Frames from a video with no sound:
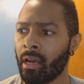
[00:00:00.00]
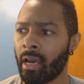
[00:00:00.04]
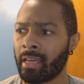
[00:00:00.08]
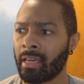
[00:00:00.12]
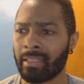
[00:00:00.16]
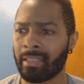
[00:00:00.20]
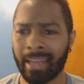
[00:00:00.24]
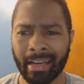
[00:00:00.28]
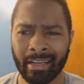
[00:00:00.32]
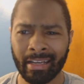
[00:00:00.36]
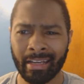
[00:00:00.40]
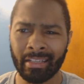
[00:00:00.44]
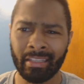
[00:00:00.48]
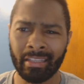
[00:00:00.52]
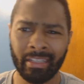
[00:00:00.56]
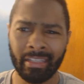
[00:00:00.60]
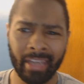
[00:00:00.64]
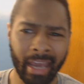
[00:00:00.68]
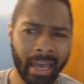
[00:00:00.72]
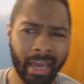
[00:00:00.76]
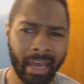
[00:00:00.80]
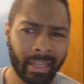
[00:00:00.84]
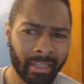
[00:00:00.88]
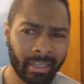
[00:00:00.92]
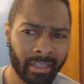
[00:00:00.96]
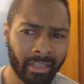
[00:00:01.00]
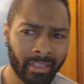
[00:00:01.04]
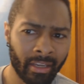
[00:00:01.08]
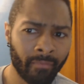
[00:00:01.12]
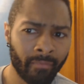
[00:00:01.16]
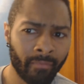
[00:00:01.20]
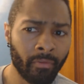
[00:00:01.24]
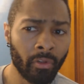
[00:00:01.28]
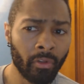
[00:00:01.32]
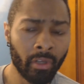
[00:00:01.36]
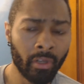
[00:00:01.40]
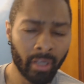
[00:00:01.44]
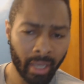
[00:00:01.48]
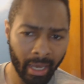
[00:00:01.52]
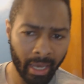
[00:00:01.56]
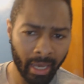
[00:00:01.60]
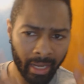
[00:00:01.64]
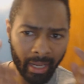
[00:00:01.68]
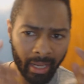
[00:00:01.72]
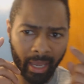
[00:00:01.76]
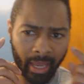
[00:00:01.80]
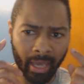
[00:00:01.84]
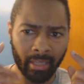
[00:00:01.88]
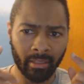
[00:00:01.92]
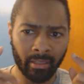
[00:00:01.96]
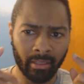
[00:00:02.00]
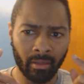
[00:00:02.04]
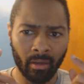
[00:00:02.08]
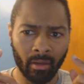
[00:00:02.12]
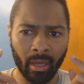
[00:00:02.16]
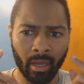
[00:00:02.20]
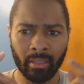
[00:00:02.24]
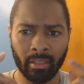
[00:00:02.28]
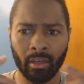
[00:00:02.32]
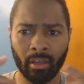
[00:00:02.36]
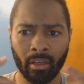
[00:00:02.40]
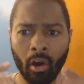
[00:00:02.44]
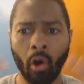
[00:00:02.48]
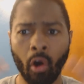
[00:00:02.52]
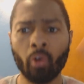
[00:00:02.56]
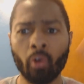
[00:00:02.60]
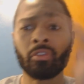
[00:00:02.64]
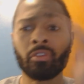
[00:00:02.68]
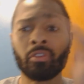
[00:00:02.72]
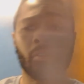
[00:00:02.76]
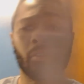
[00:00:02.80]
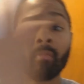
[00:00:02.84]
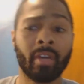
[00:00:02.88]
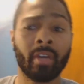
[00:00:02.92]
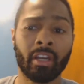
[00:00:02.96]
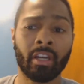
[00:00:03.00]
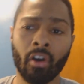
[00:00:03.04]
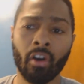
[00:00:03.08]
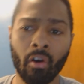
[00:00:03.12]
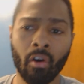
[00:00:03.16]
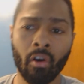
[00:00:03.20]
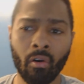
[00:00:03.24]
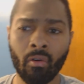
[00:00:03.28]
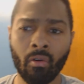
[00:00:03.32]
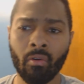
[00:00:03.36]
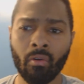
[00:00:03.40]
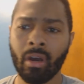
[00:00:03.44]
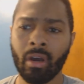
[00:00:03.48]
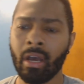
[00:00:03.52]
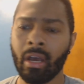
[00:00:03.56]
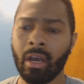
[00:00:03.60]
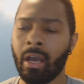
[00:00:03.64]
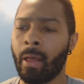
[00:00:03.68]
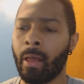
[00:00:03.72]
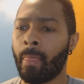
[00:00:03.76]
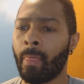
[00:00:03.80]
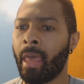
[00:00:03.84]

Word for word: as like a challenge, if you look at it as an ultimate goal